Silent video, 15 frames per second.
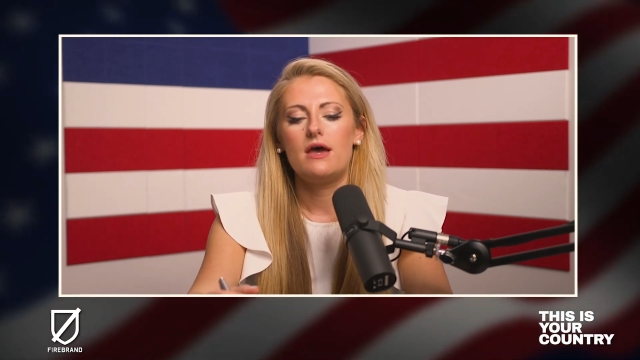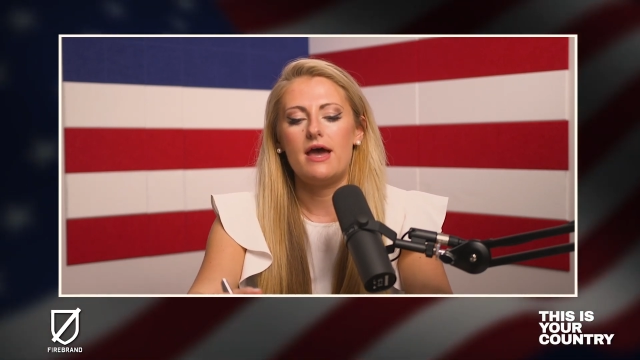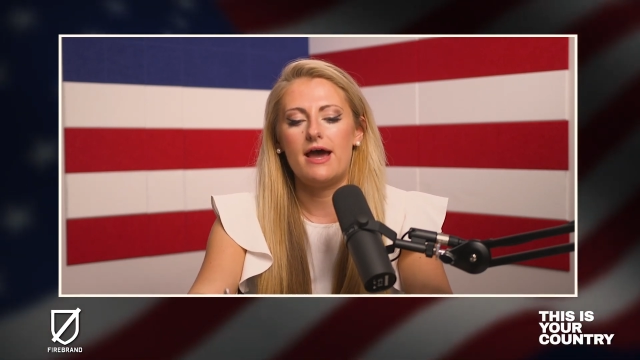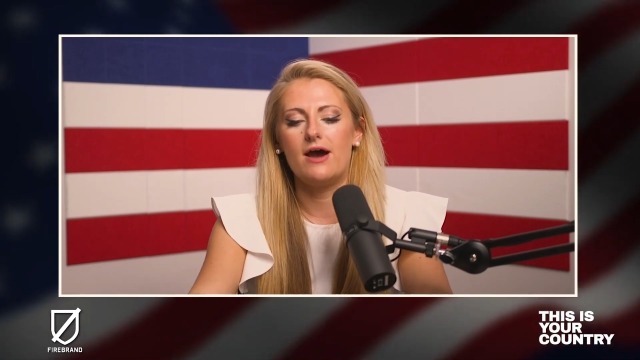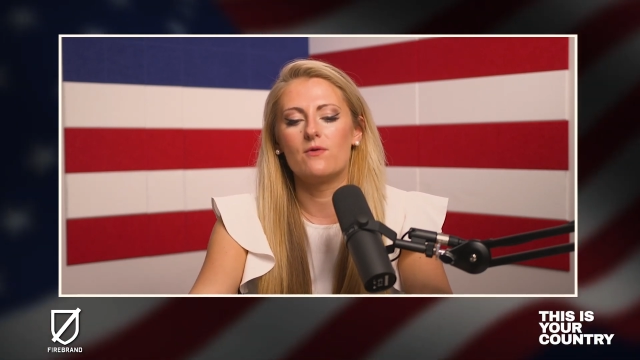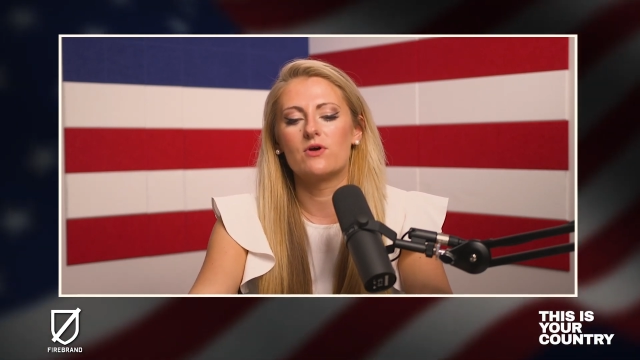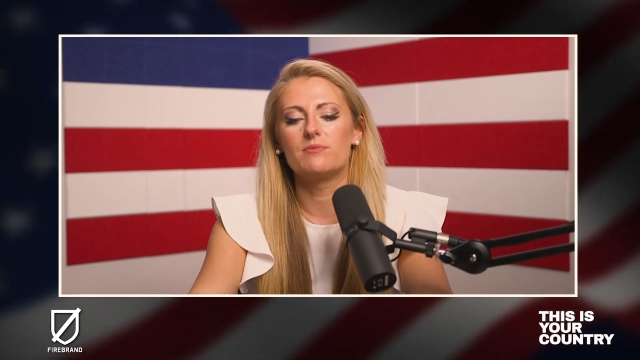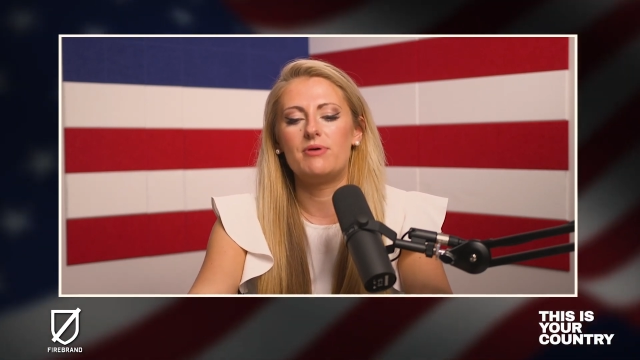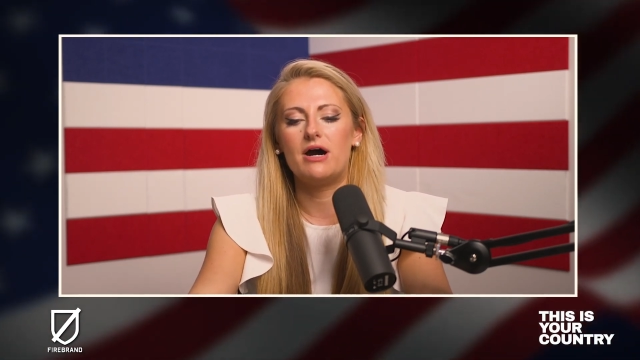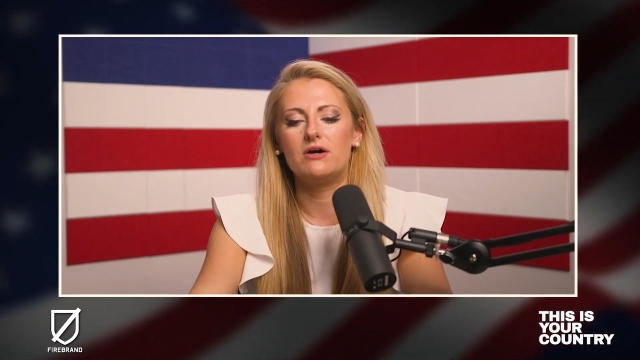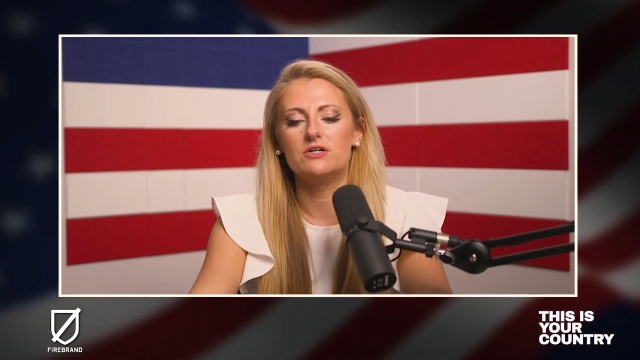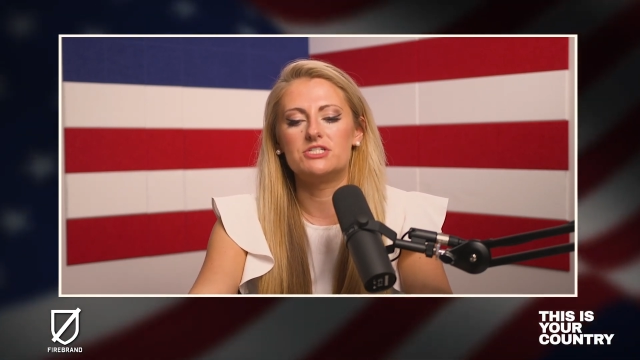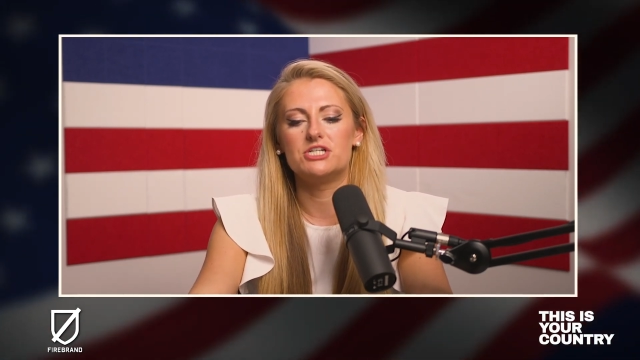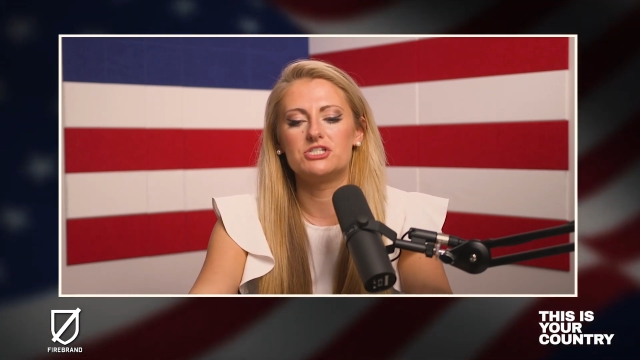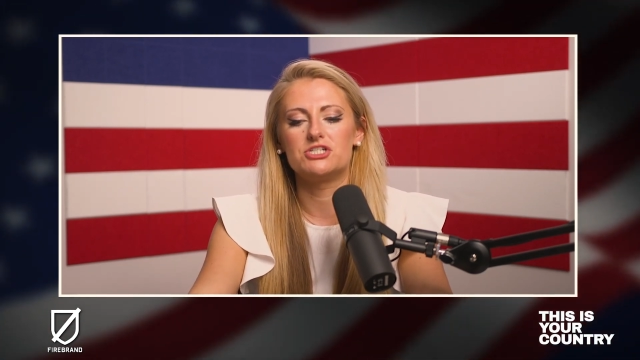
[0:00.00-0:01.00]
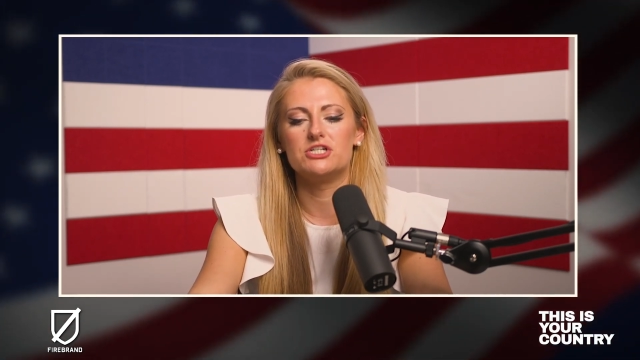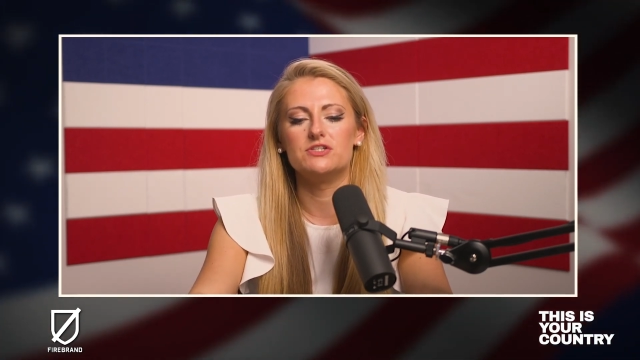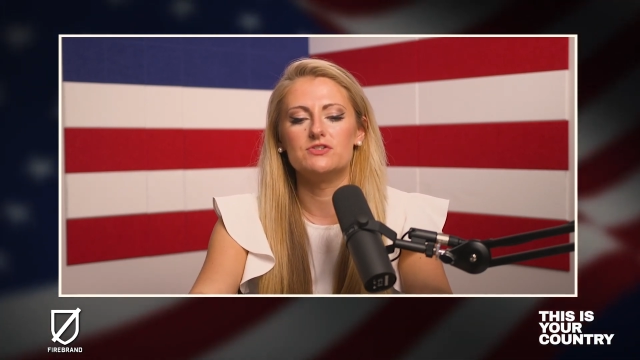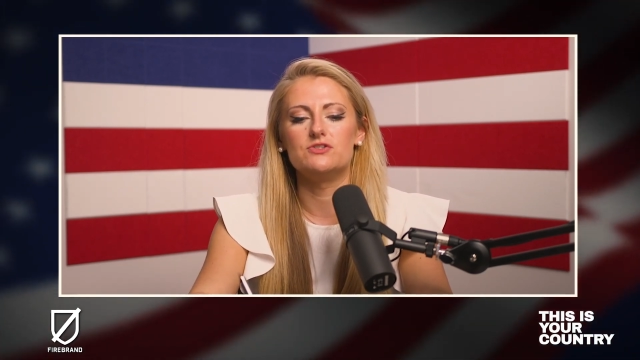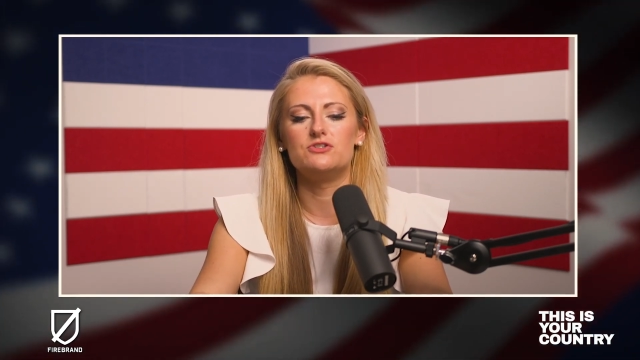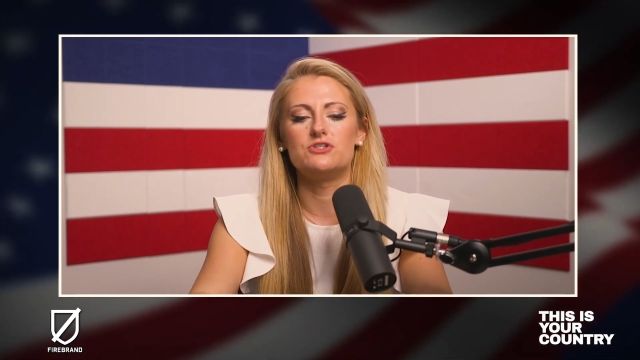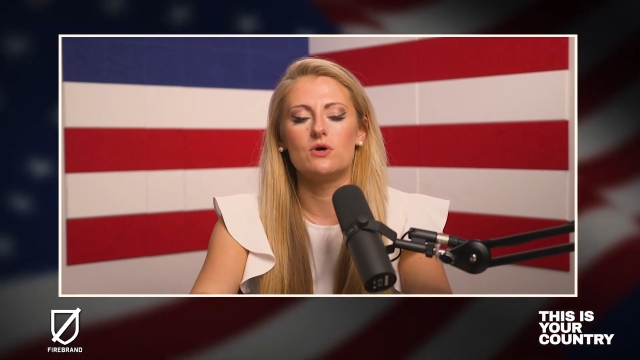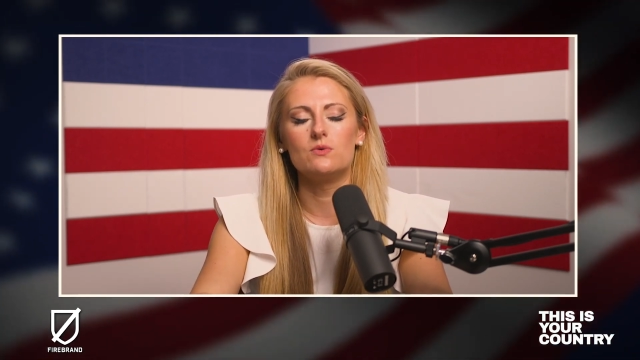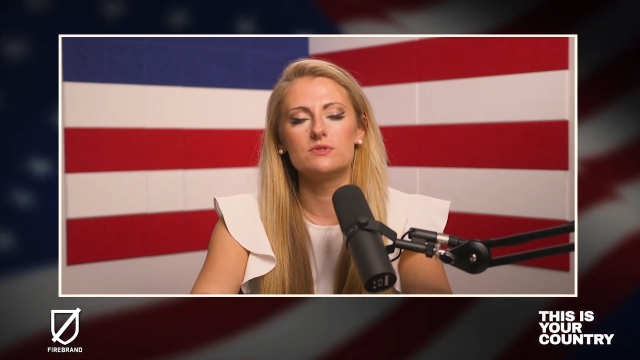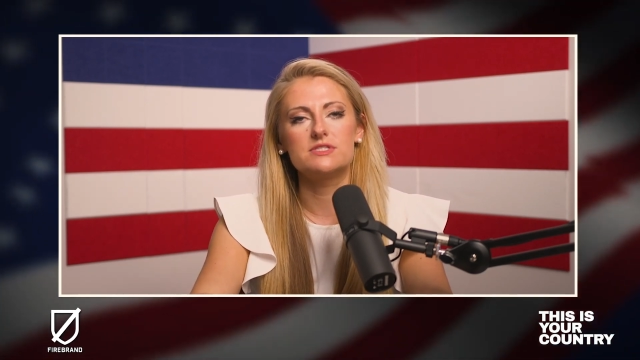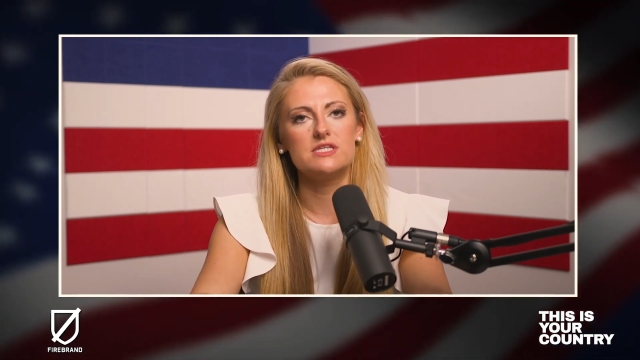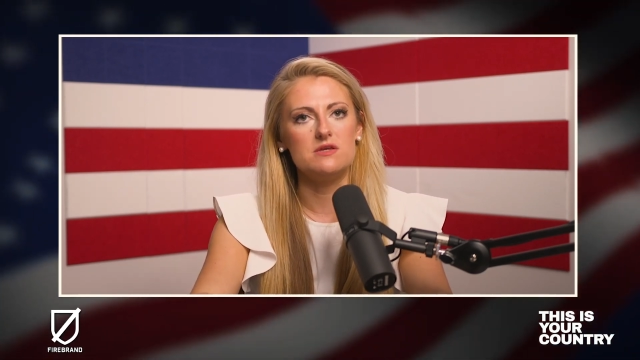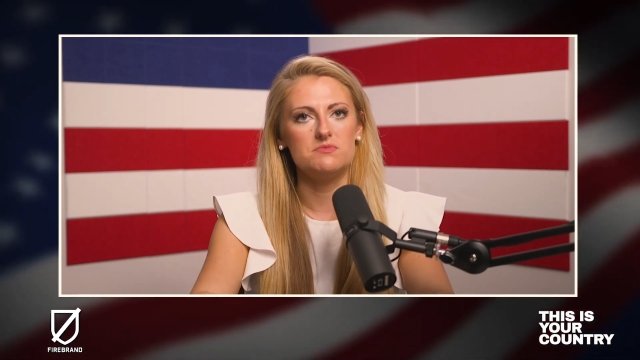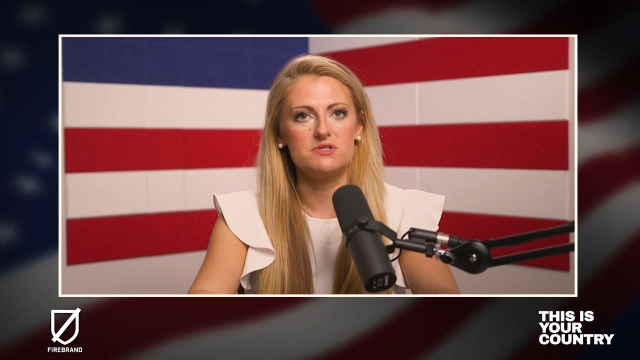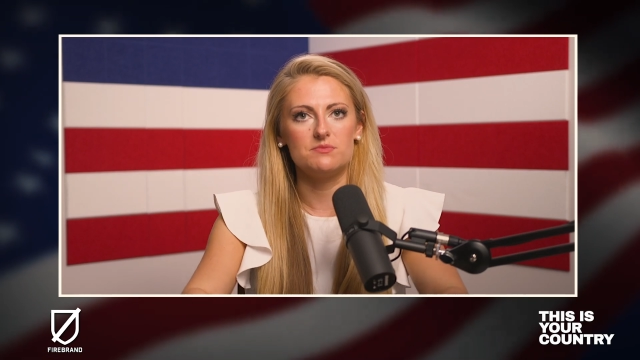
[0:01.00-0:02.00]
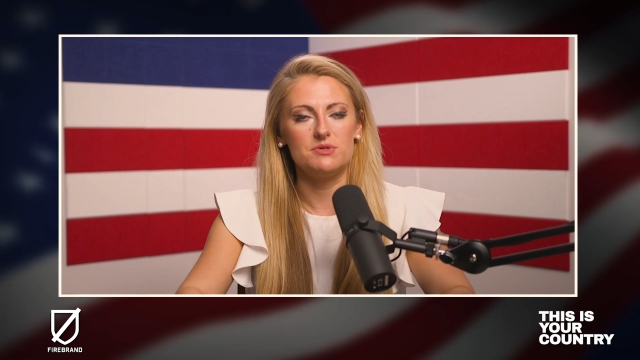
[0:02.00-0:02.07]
our politicians don't seem to